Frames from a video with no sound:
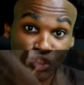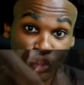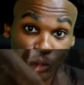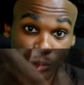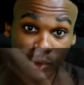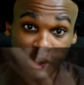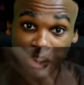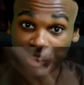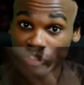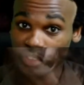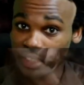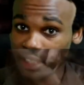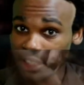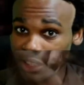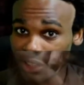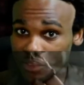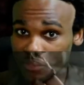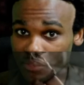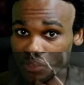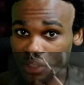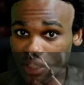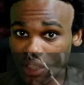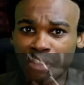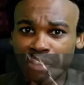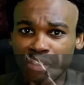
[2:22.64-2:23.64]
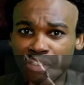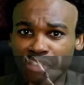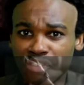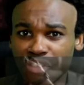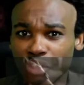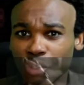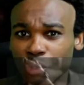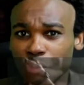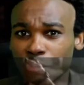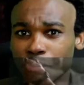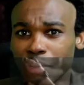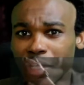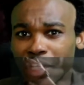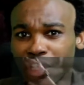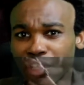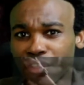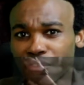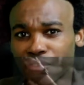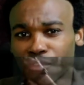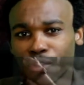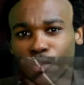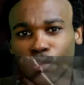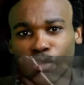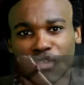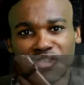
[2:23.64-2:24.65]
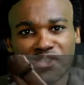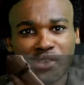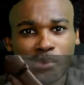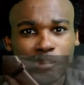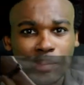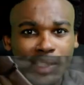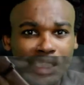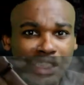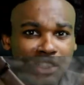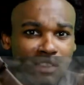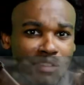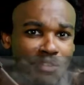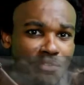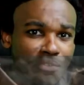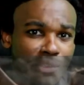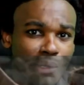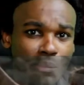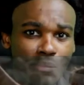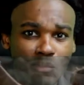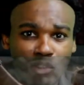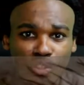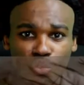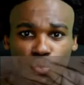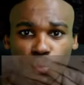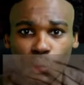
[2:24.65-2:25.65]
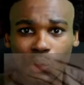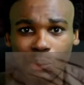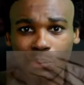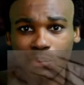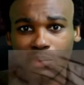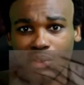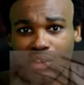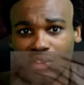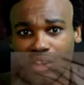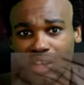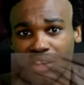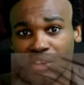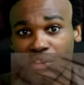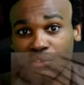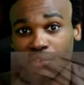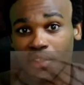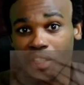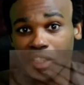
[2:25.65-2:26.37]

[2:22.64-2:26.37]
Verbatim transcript: are rumored to have. So painful was the beating from this whip that the